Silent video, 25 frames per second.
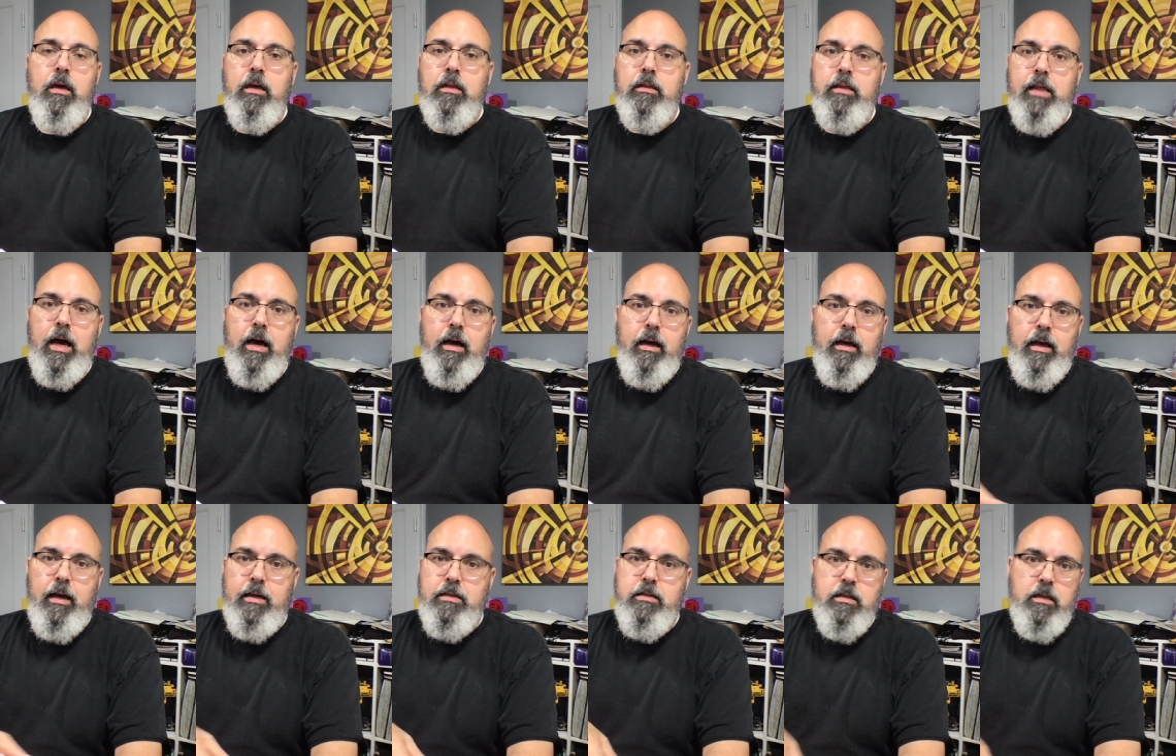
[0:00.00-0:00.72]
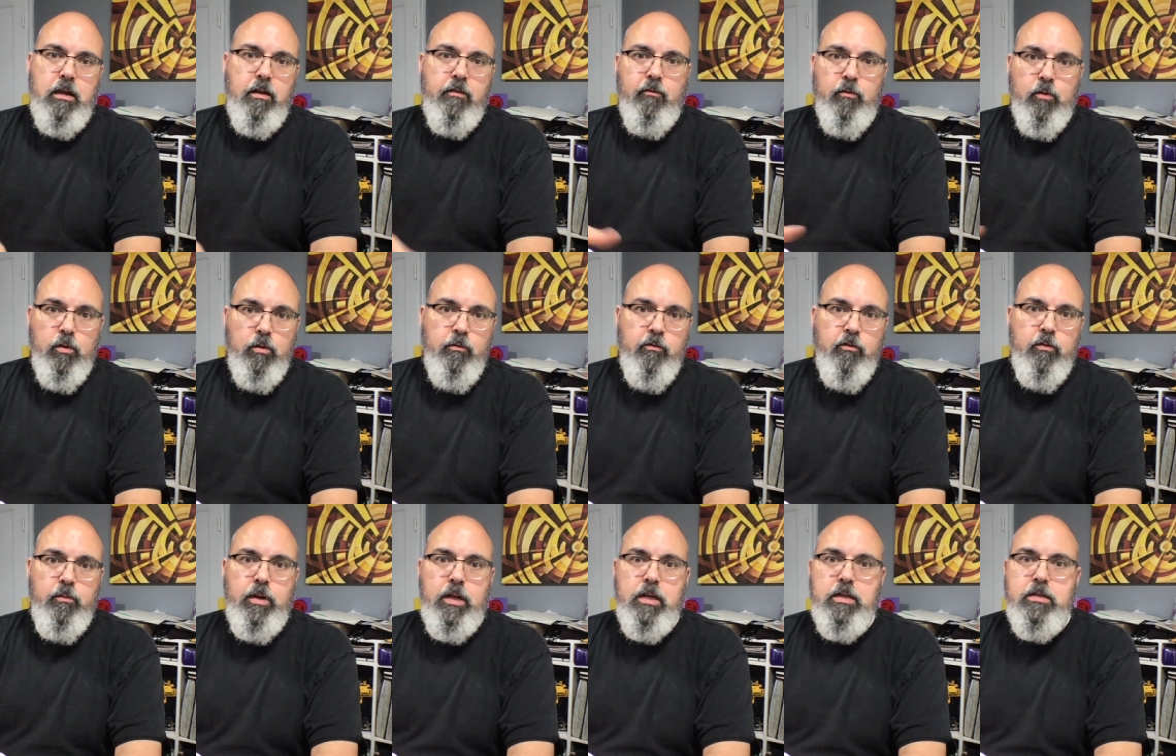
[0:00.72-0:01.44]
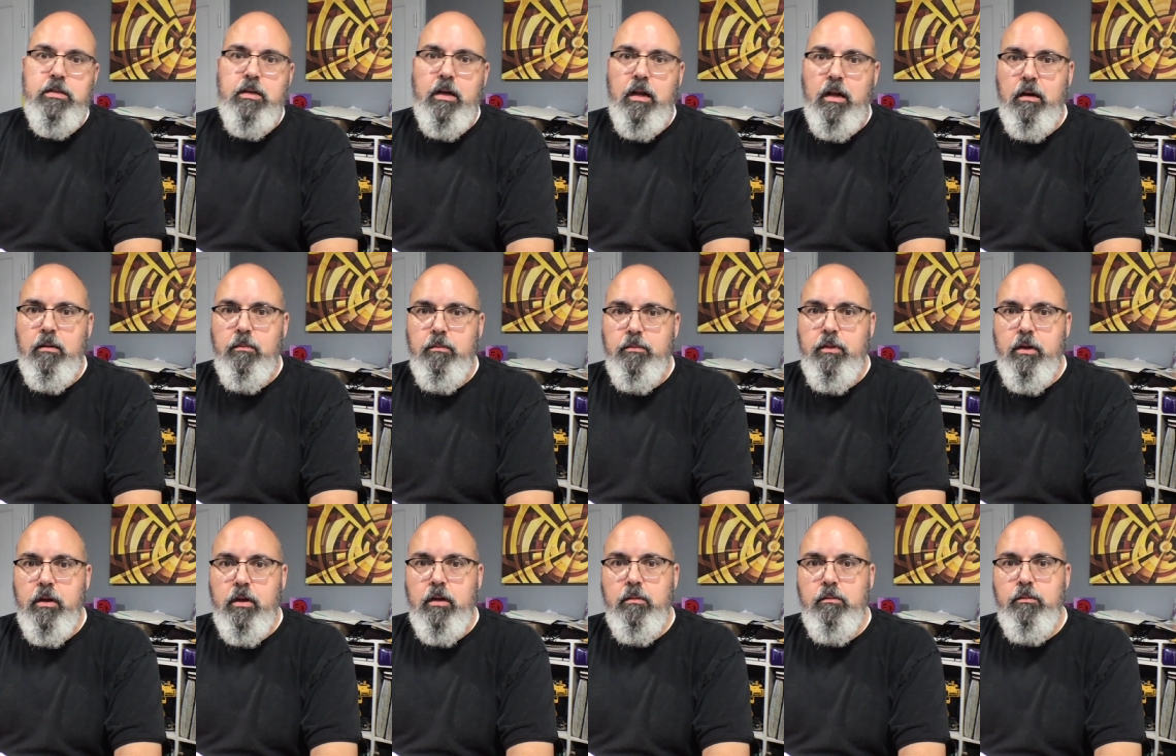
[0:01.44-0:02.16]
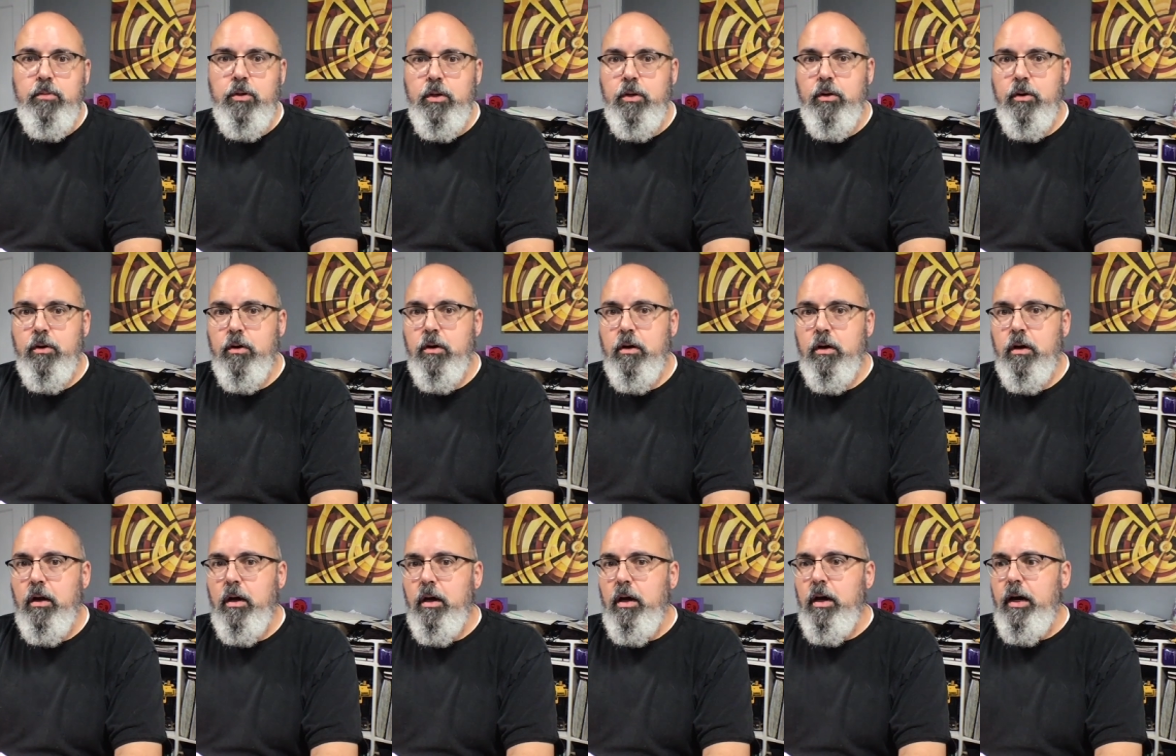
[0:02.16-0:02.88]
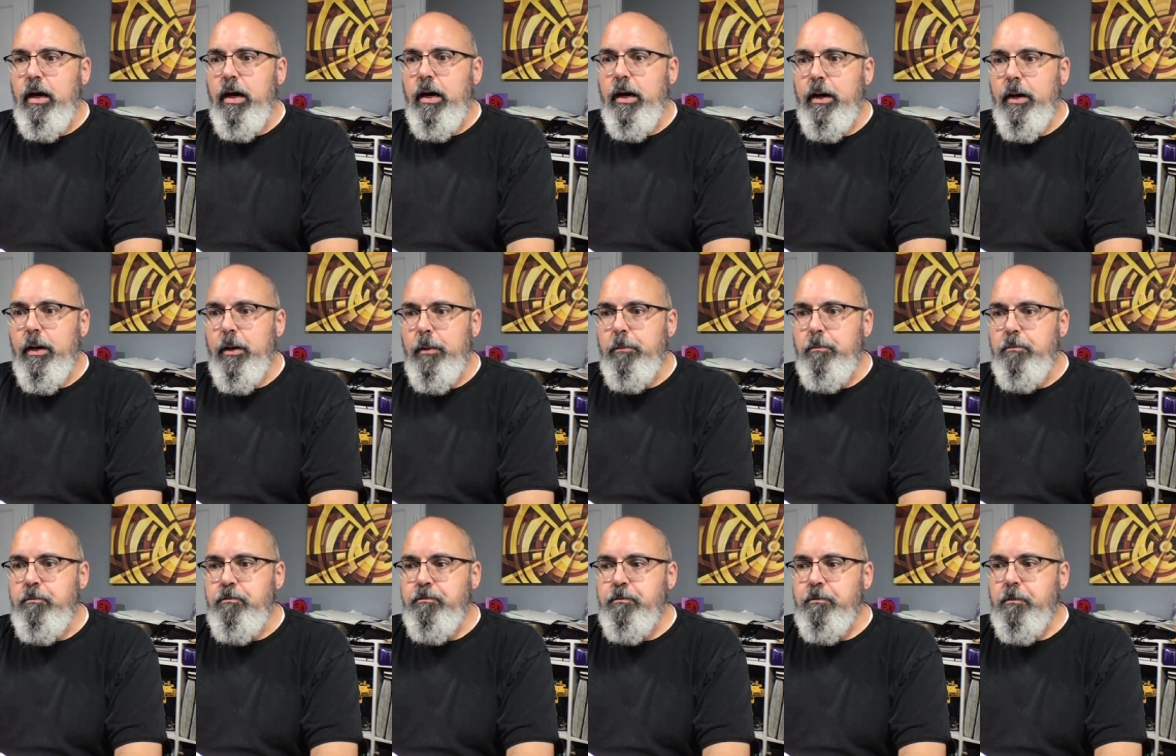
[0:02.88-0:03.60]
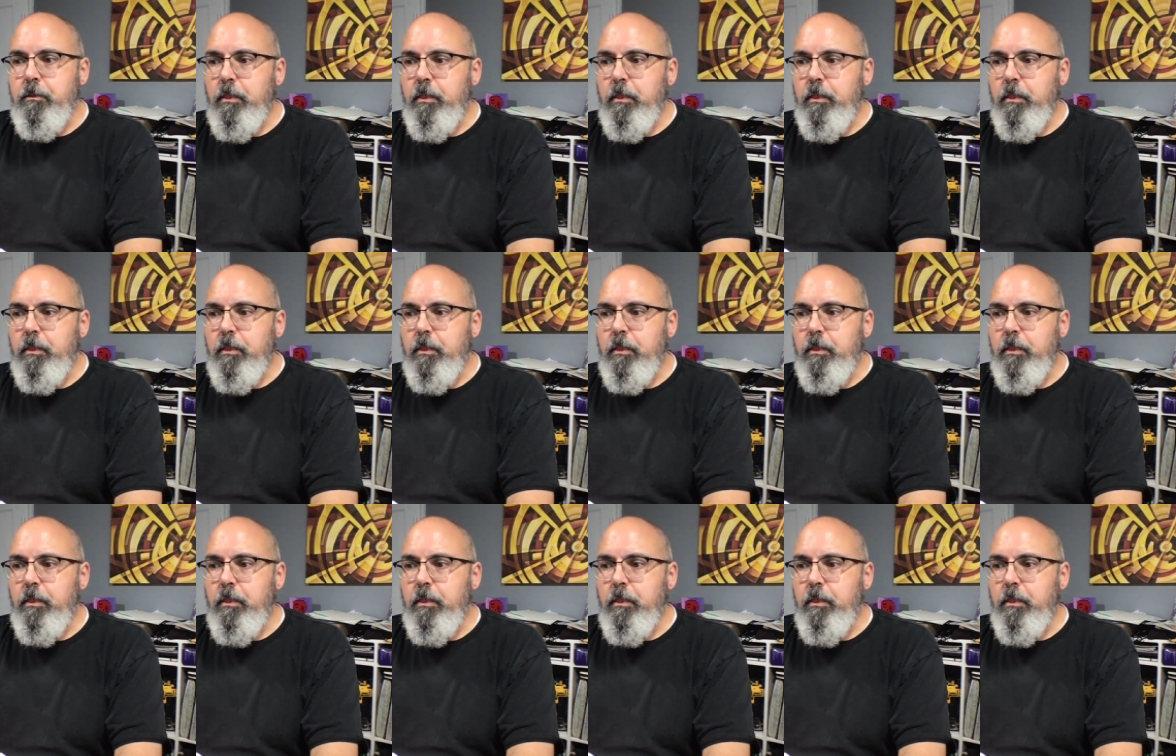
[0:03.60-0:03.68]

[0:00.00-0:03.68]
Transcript: Has enough room for me to set up the computer, um,